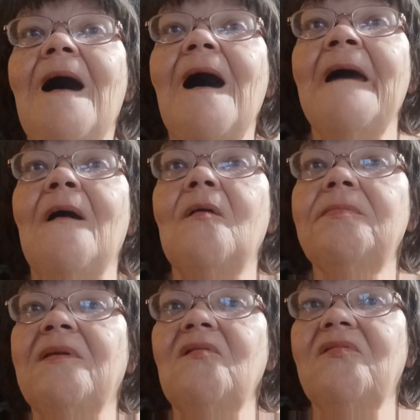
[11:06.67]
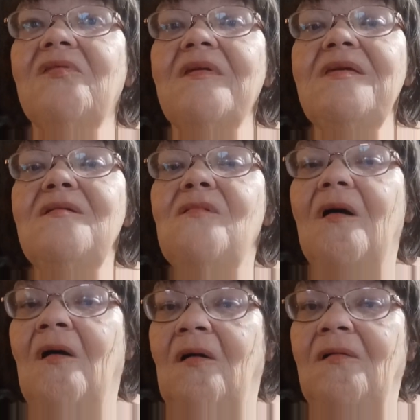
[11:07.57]
I hope to see you
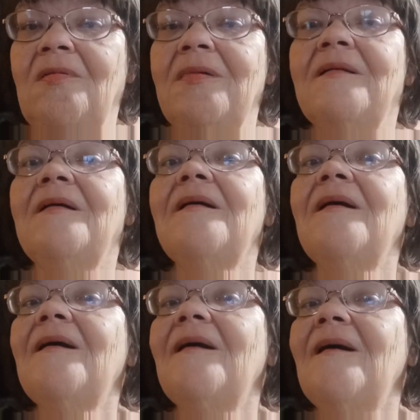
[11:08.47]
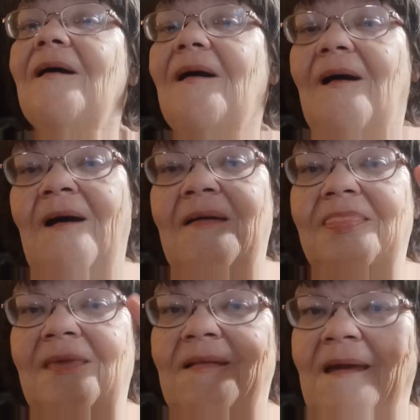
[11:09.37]
all
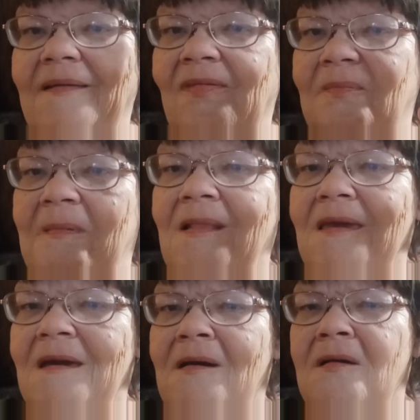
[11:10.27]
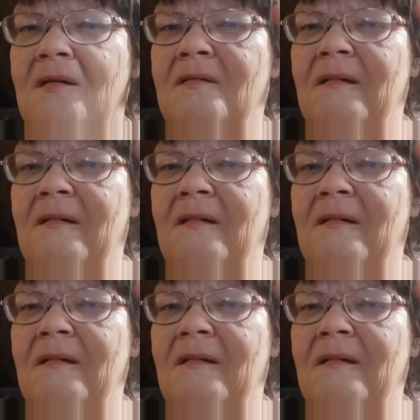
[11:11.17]
on the next video.